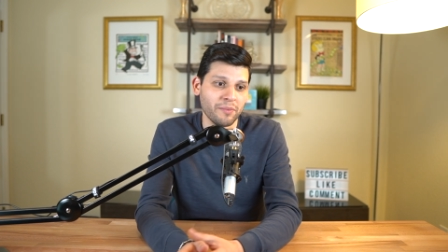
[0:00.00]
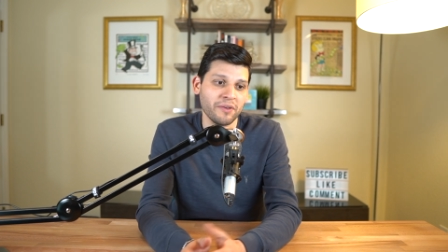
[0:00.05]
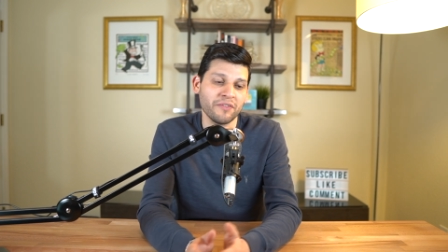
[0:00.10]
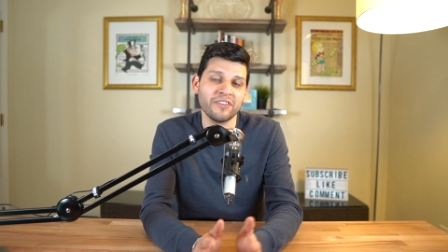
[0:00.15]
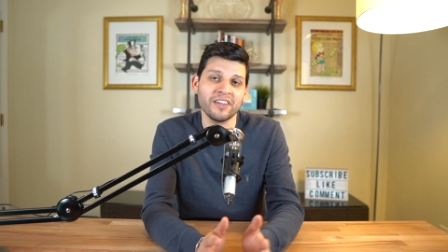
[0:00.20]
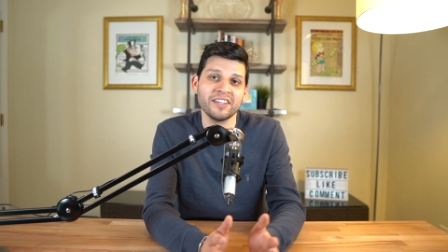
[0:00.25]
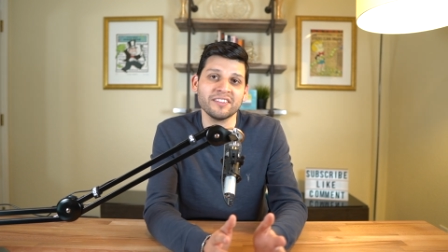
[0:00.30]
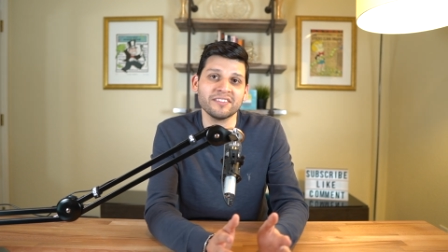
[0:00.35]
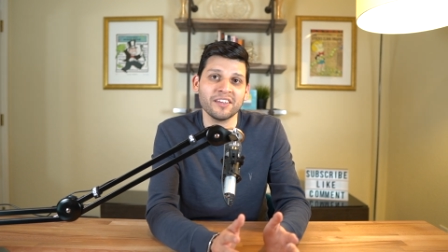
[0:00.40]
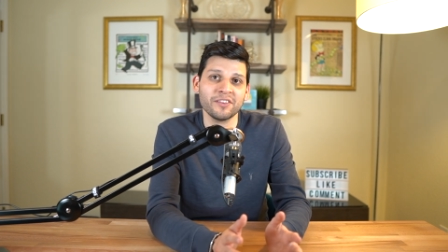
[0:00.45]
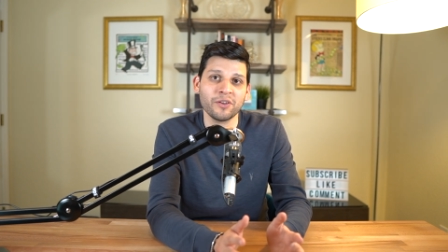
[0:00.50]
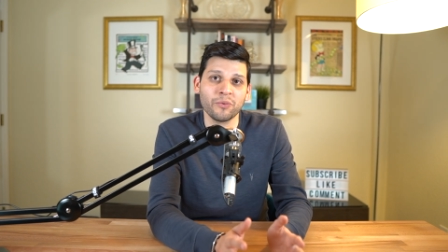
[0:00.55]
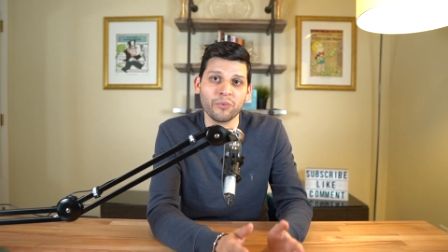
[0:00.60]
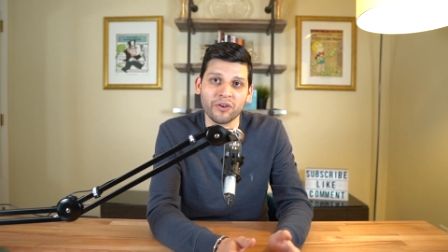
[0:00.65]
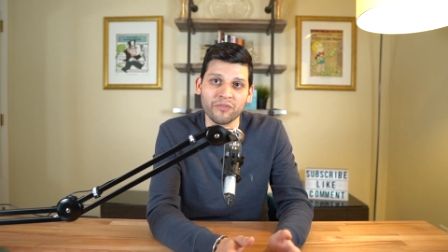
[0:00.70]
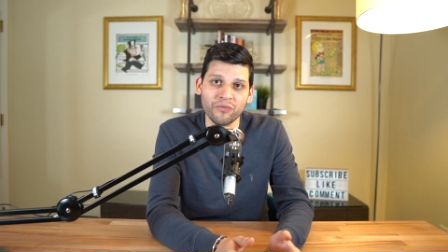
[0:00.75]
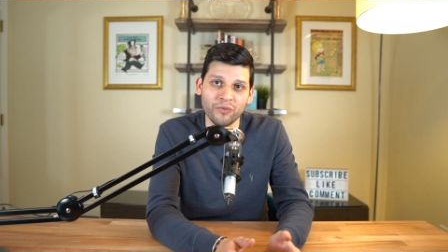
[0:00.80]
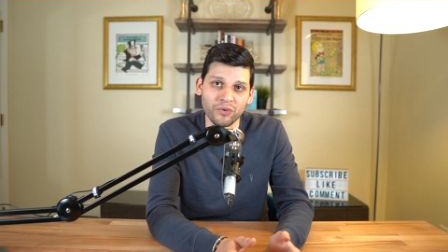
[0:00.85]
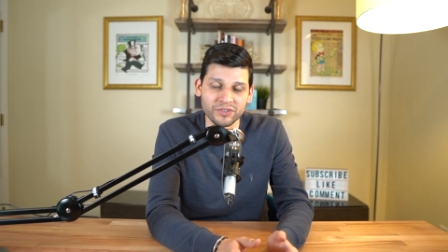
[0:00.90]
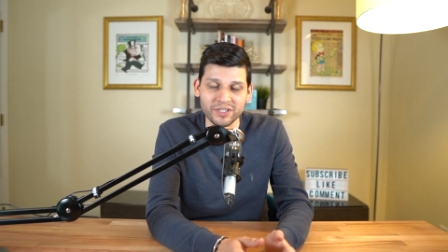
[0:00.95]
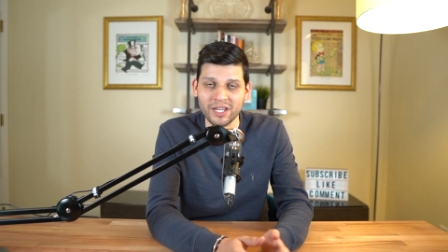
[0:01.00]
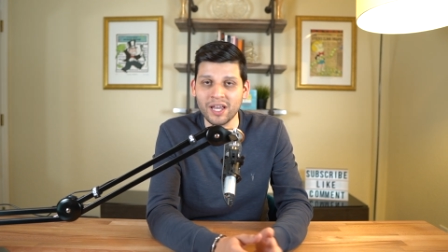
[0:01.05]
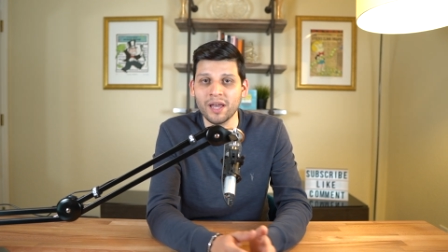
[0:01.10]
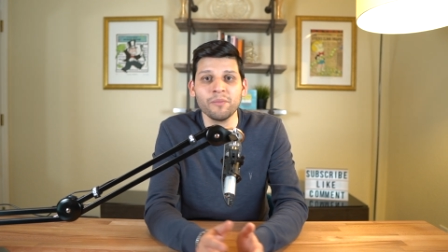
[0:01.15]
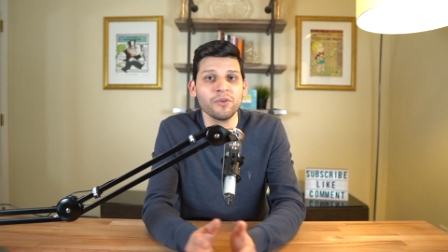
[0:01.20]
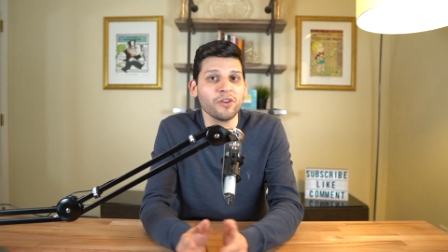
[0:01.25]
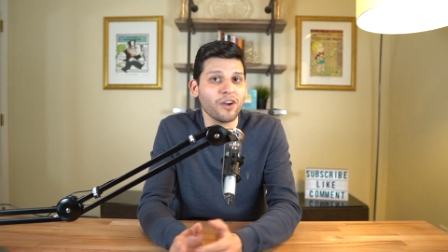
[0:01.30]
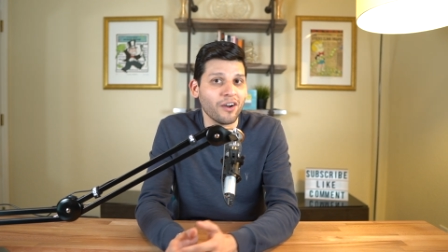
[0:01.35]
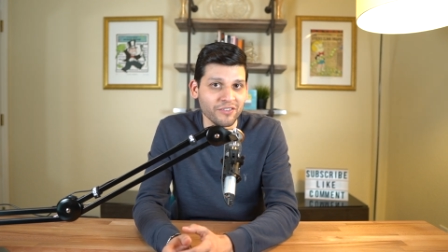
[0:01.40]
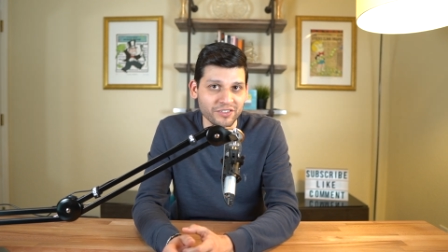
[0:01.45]
If they say they work
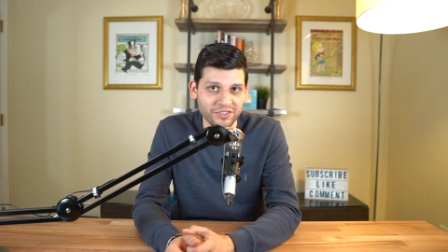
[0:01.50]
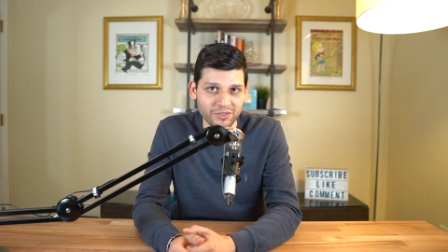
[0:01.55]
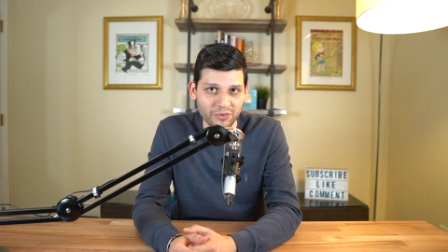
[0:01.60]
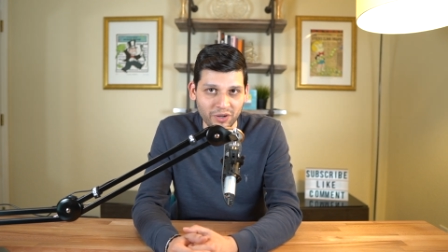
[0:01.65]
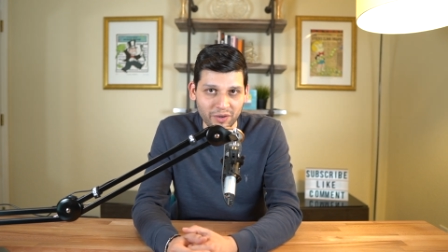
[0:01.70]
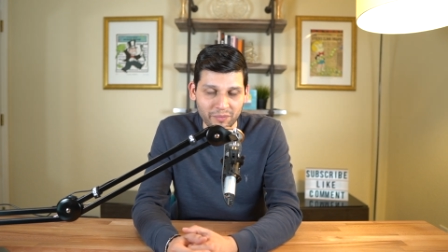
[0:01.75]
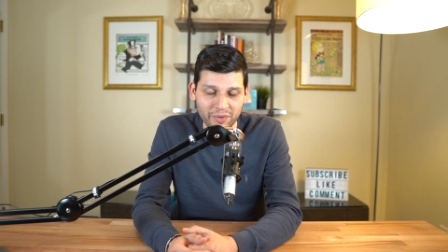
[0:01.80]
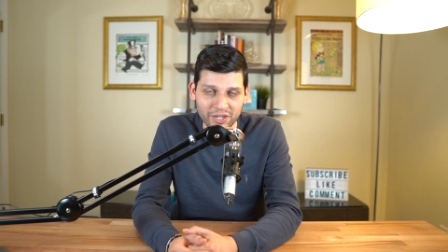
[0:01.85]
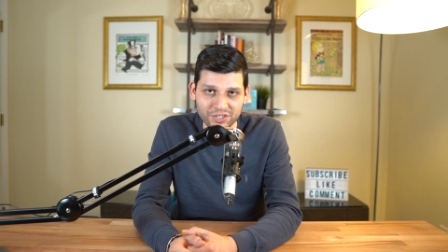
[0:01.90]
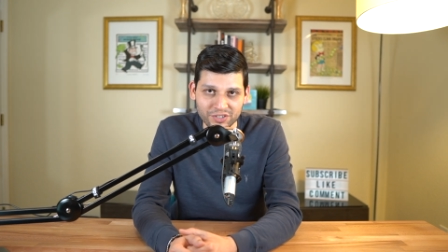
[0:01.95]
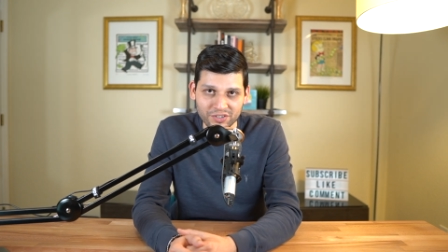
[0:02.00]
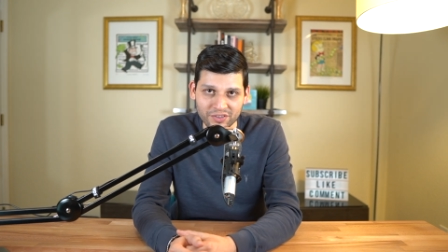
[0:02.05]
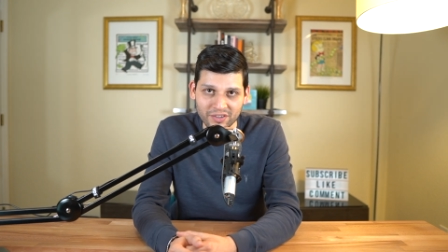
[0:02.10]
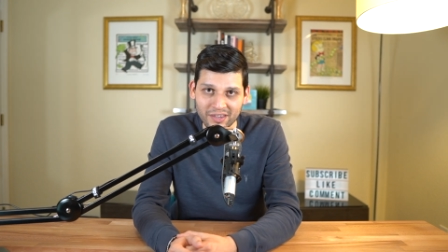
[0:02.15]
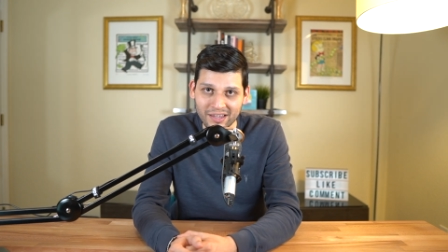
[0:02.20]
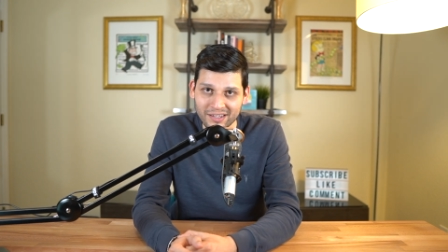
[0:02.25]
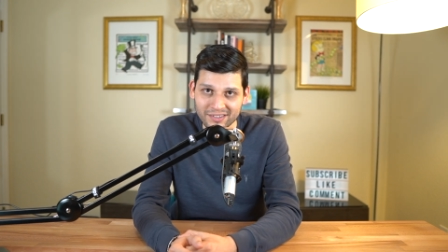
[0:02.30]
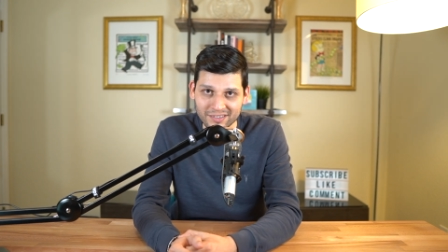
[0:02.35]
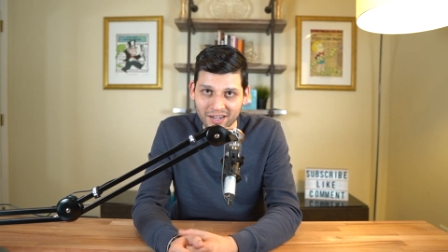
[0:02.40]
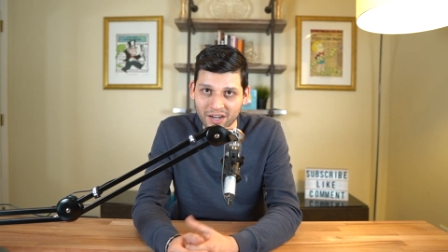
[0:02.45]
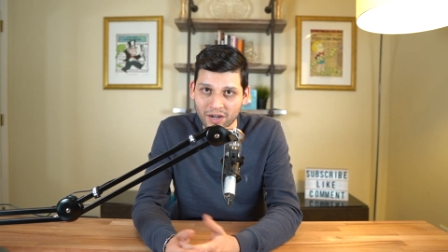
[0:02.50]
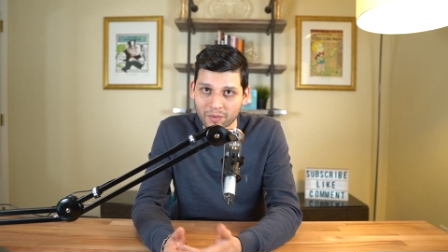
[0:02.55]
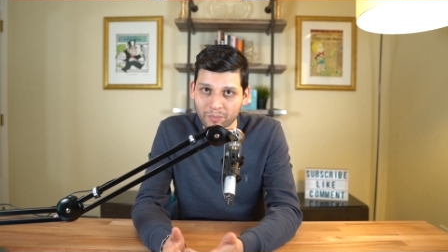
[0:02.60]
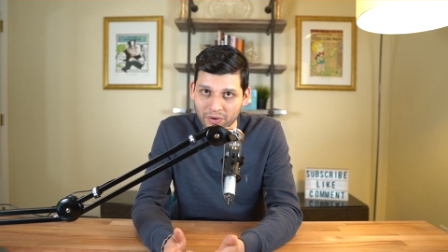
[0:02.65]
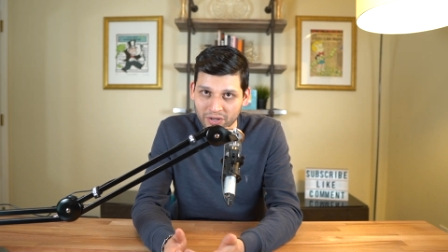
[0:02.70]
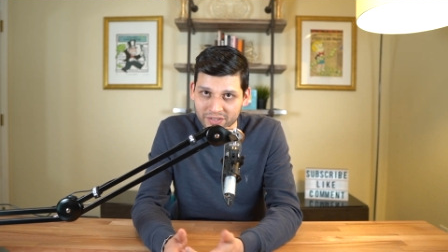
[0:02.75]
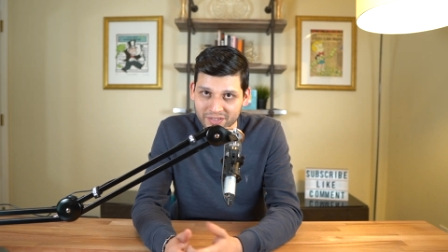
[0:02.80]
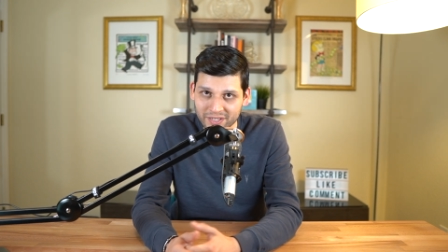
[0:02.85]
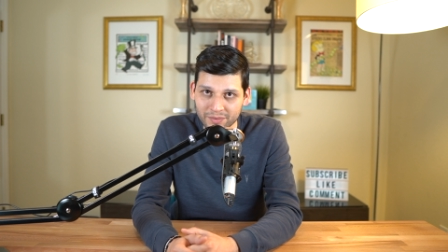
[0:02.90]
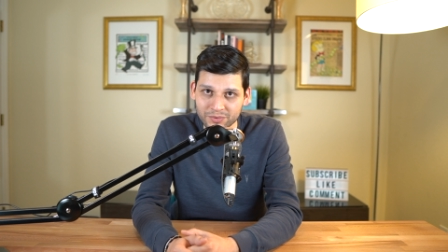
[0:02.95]
full-time, you obviously want to make sure that it's not a
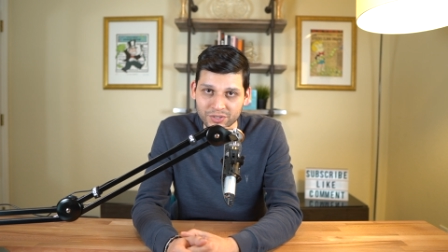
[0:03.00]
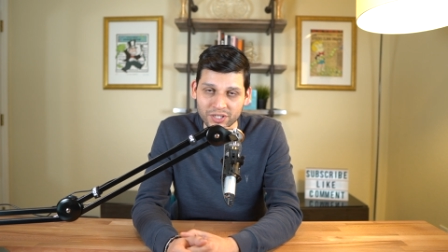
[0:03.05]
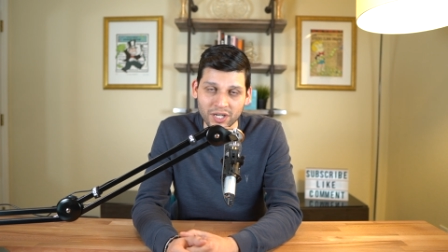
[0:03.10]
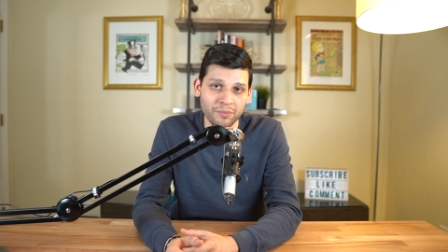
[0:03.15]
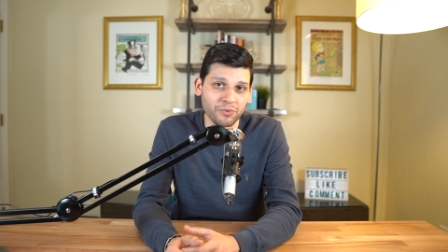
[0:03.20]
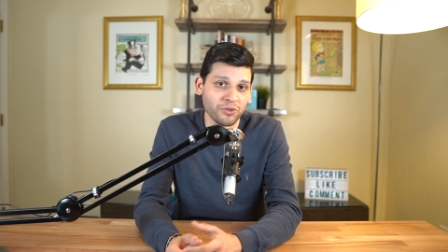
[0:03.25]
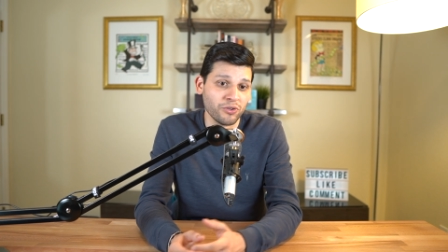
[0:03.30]
part-time job.